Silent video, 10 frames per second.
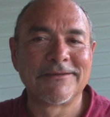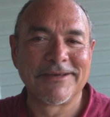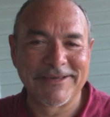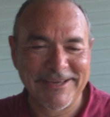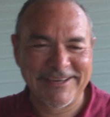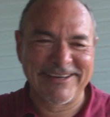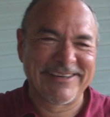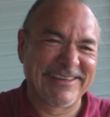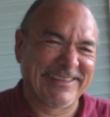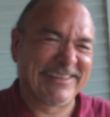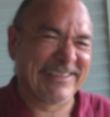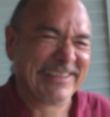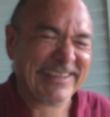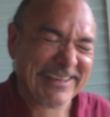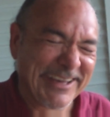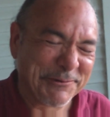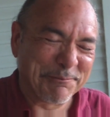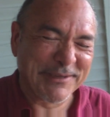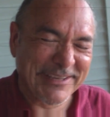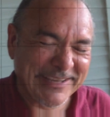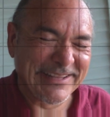I would pick a